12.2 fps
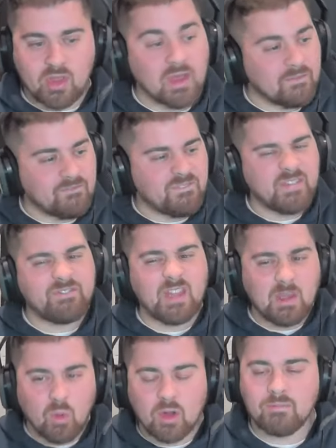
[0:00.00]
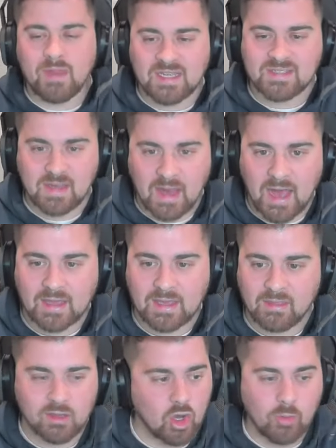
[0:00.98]
You got 51 minutes of hockey
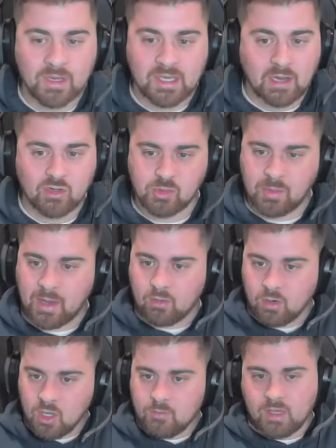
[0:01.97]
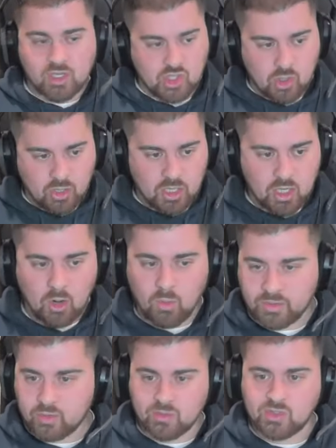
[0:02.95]
that nobody cares about because you already know
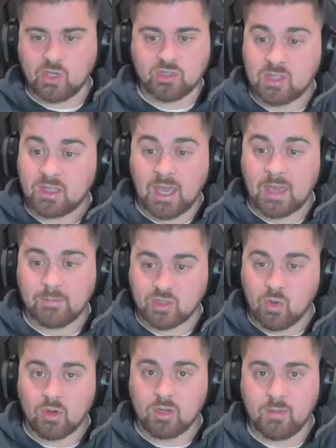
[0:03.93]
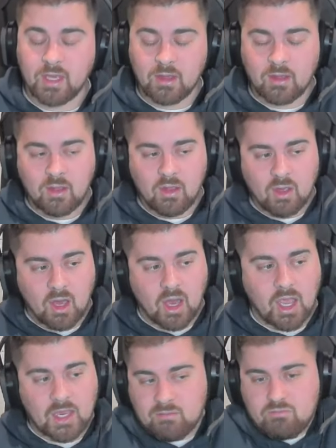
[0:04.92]
what the result of the game is going to be. Uh,
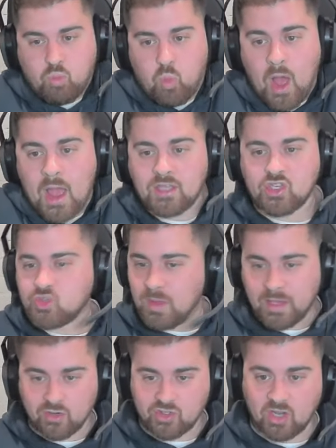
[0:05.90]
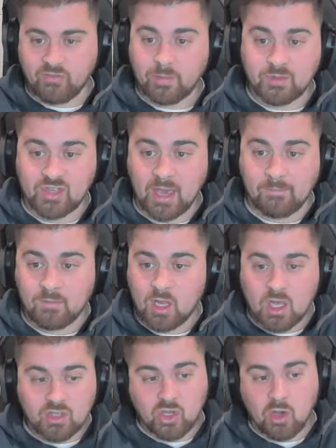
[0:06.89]
and why just make yourself upset?
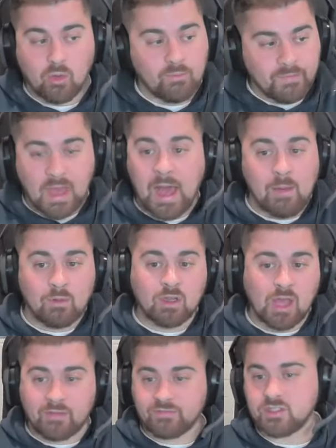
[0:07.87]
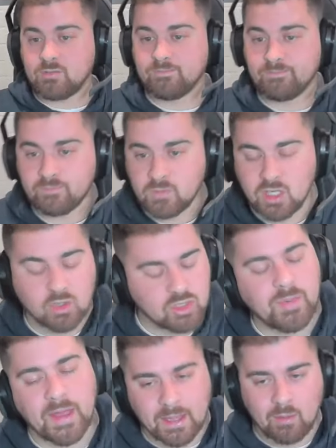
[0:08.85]
So I would have left, you know,
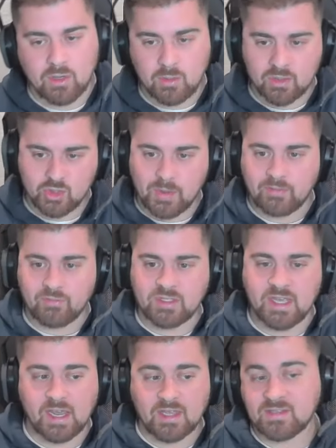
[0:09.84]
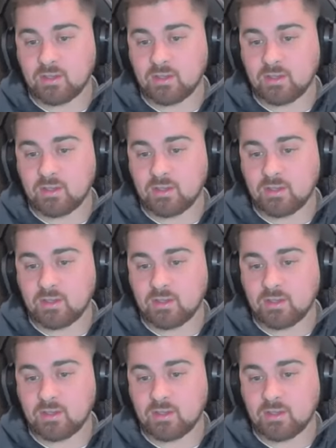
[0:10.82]
depending on what you would have spent for tickets.